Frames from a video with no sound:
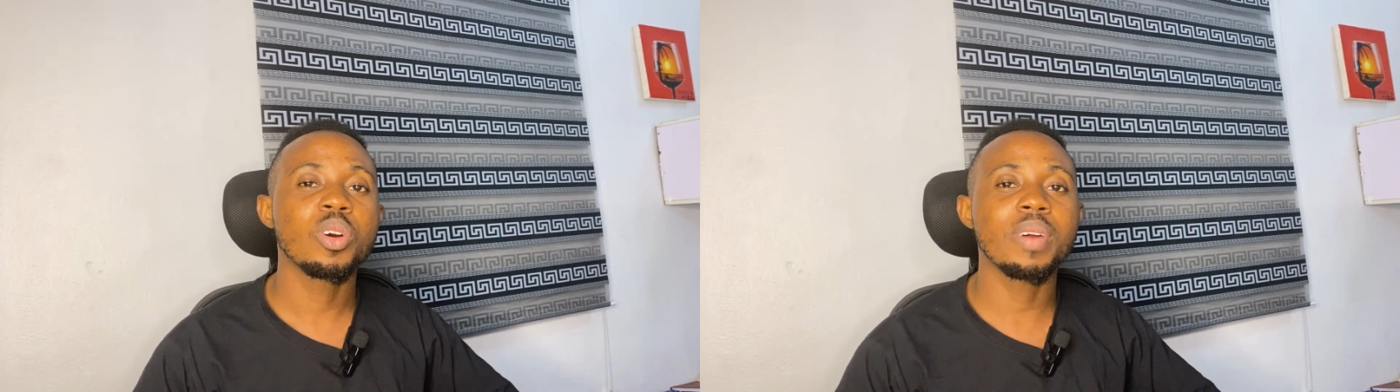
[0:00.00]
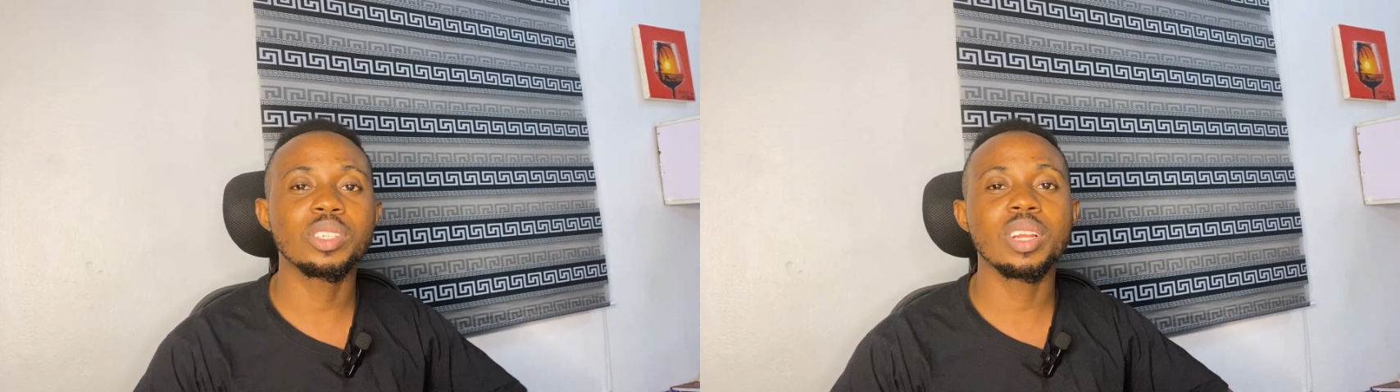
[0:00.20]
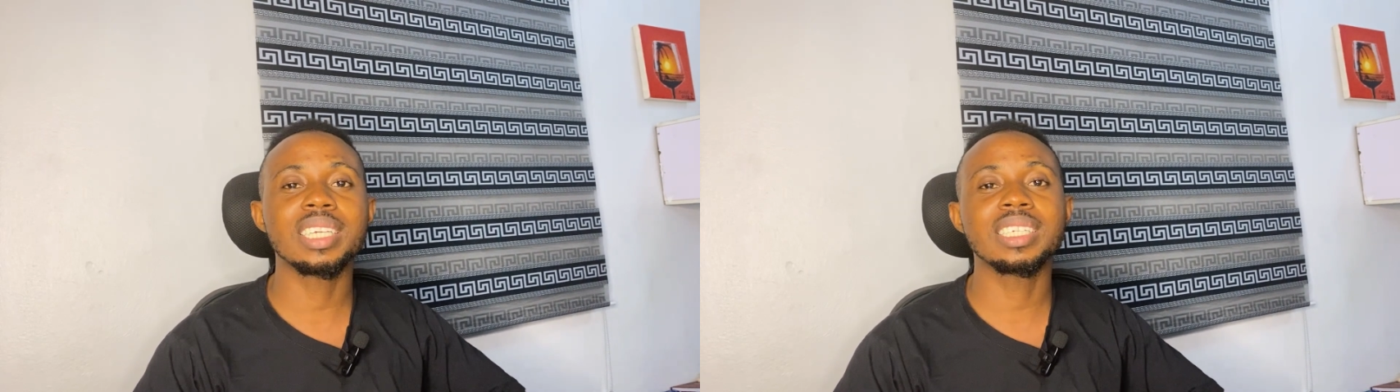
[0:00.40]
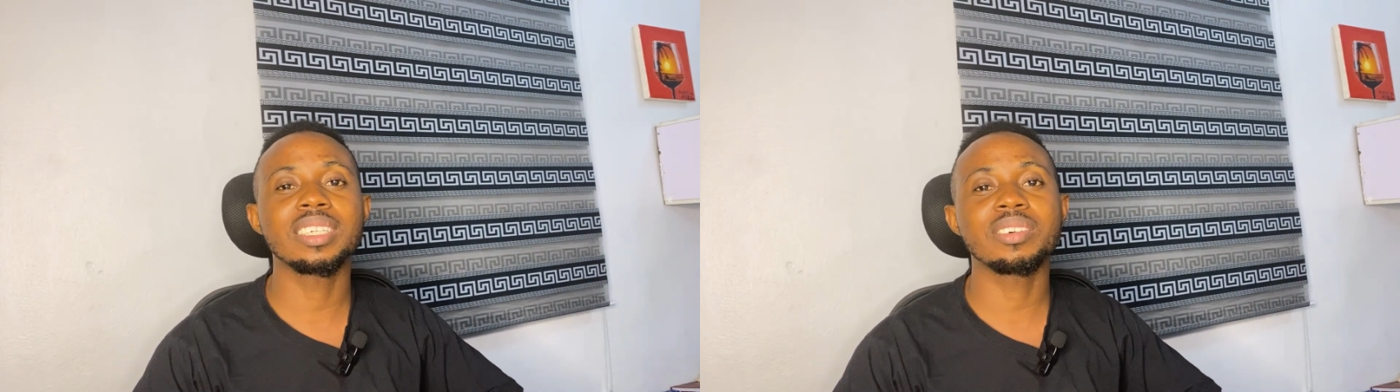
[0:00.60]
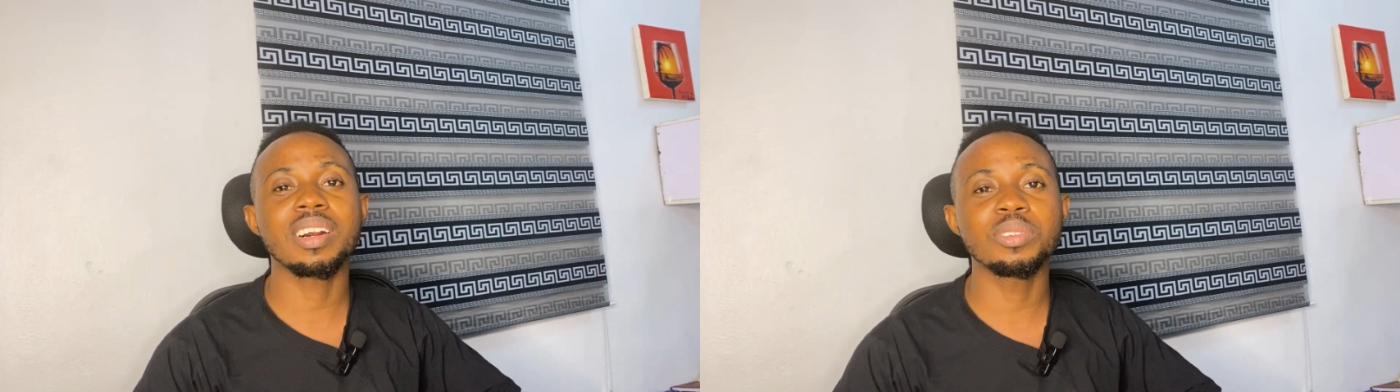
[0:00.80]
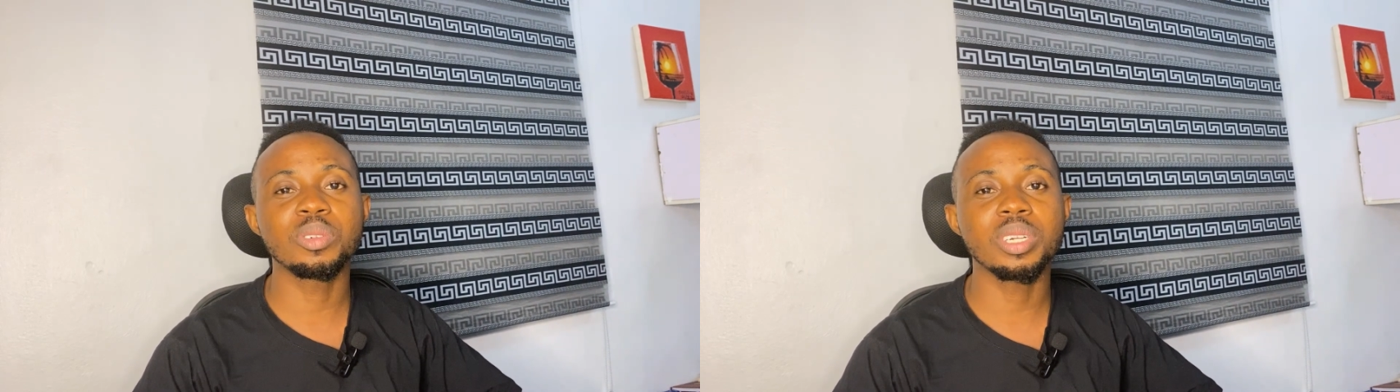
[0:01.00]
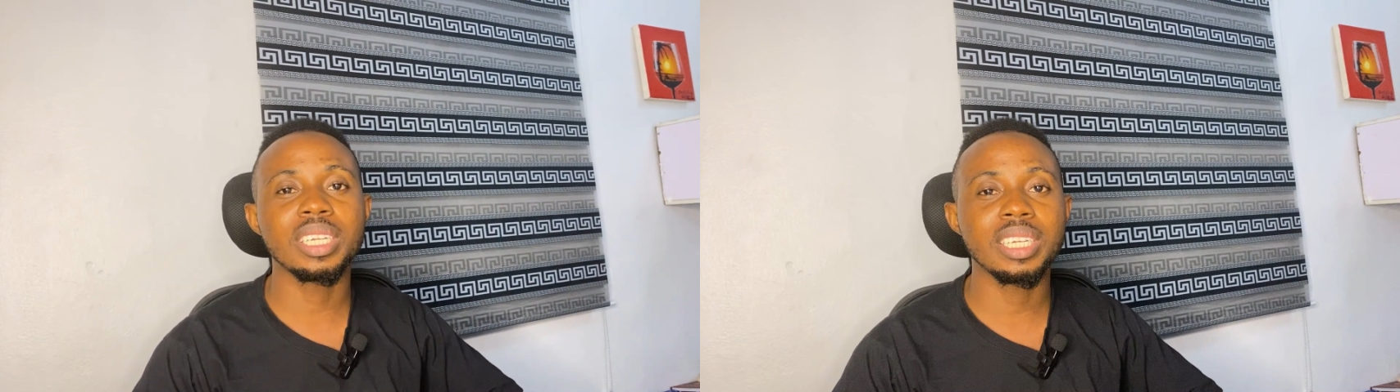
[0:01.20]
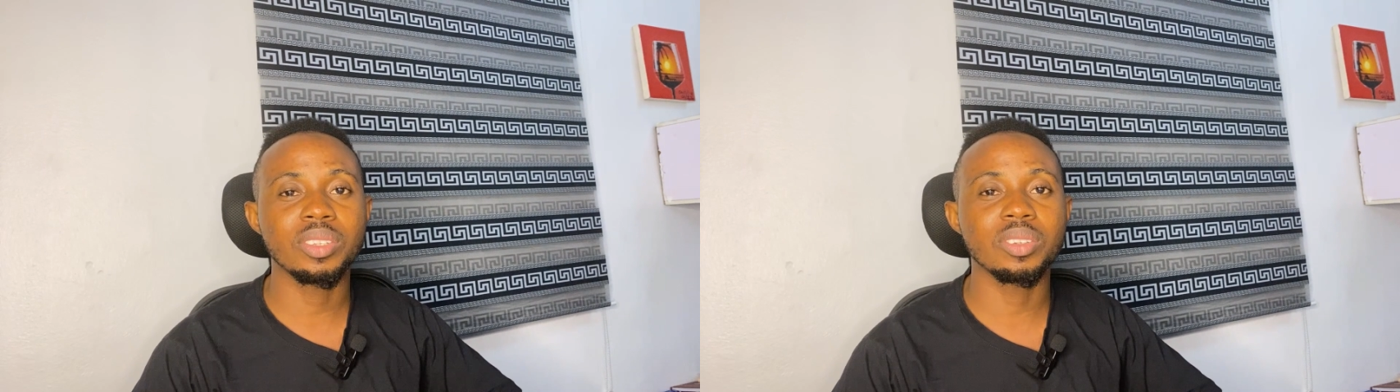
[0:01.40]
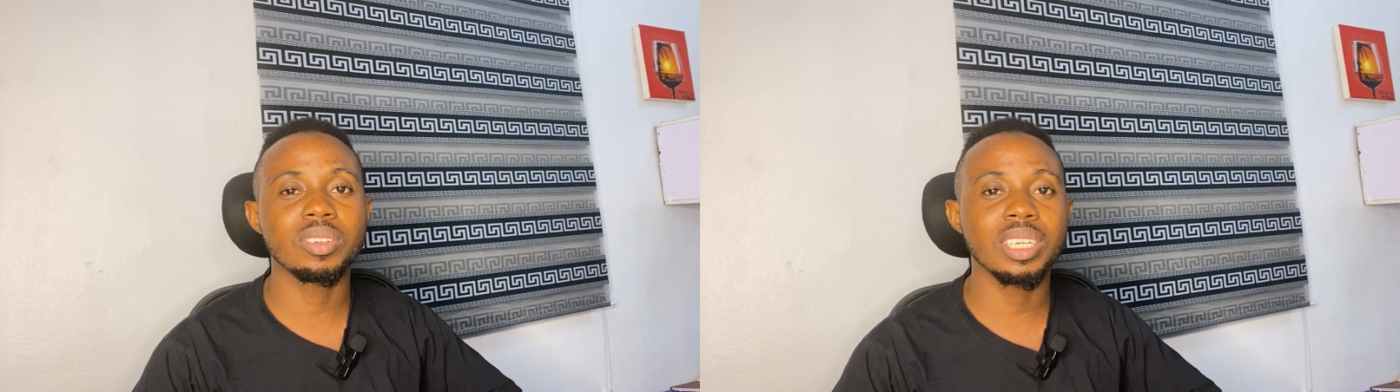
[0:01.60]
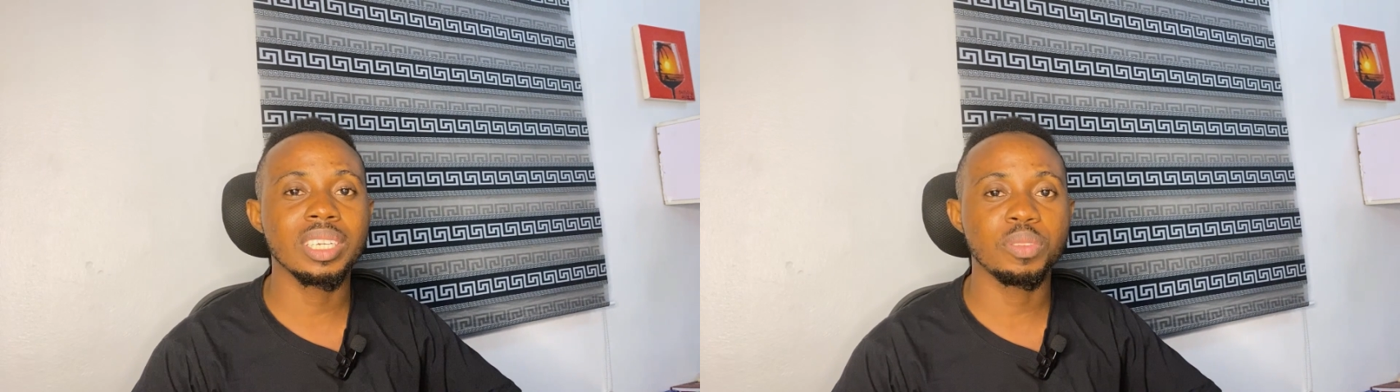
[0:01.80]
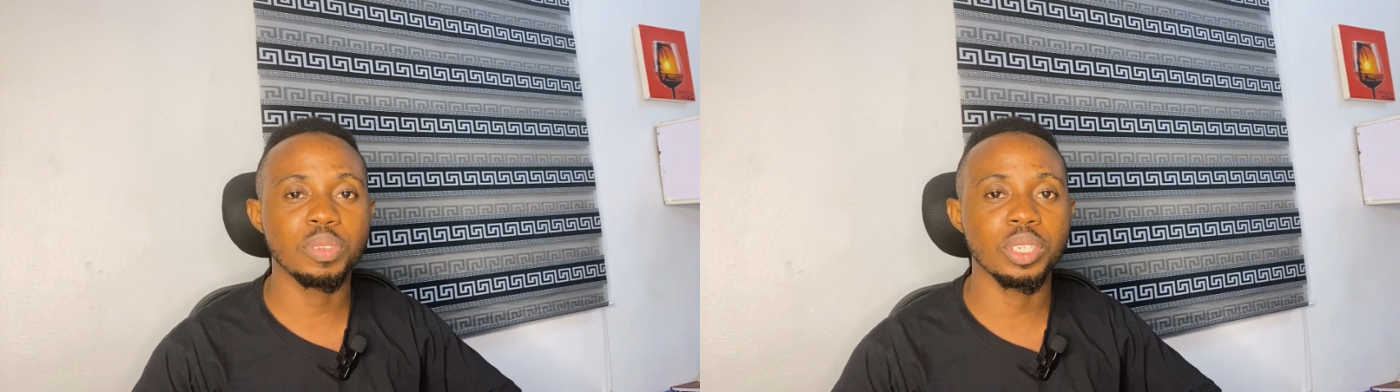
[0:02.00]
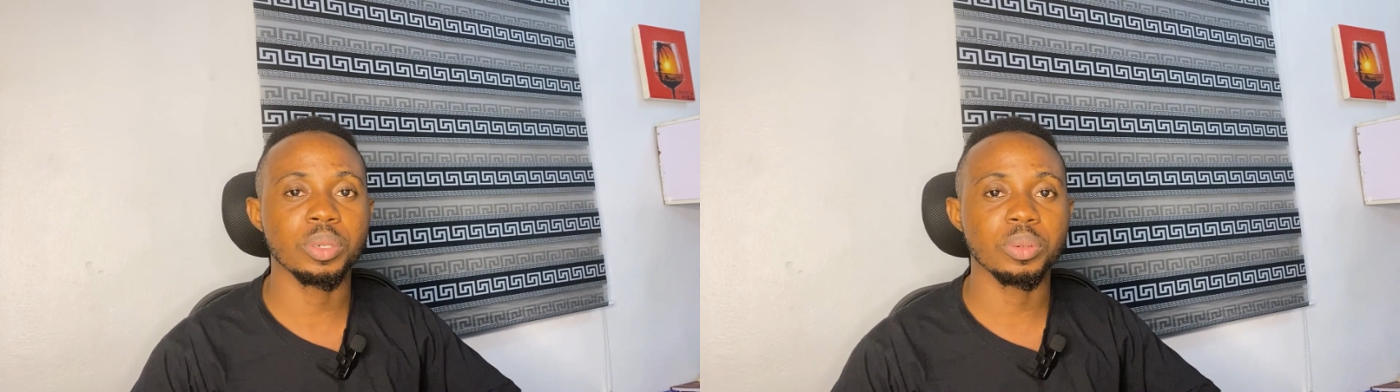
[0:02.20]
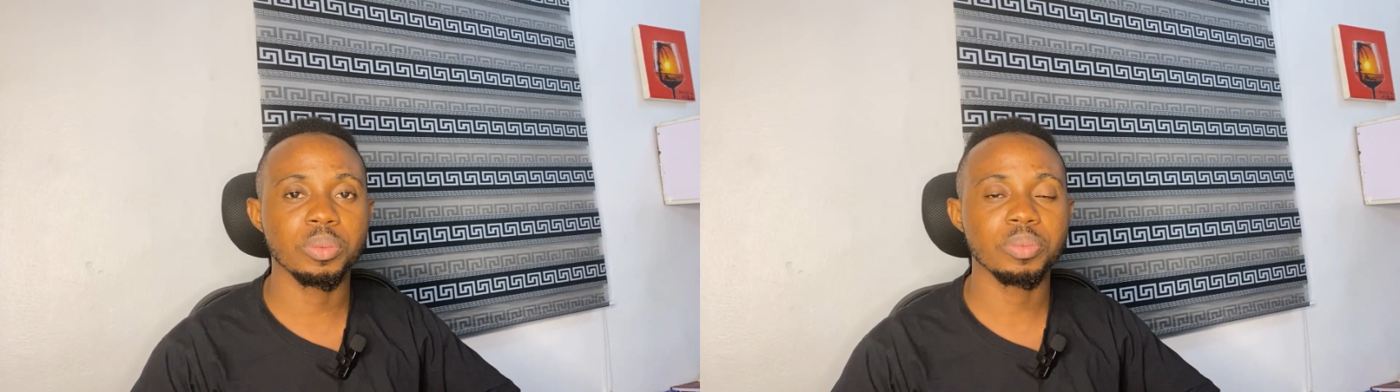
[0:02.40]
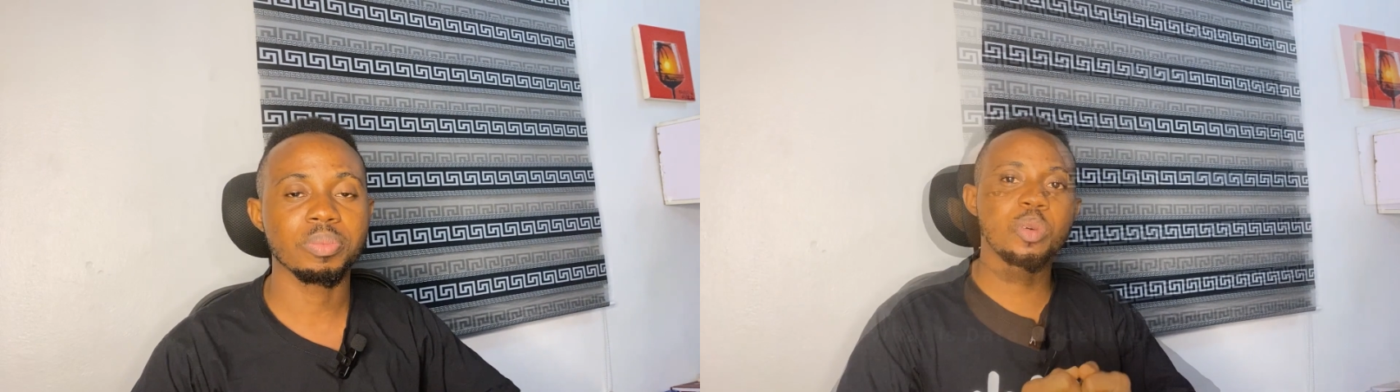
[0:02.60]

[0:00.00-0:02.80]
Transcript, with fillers: Alright, so let's hit the ground rolling into today's video.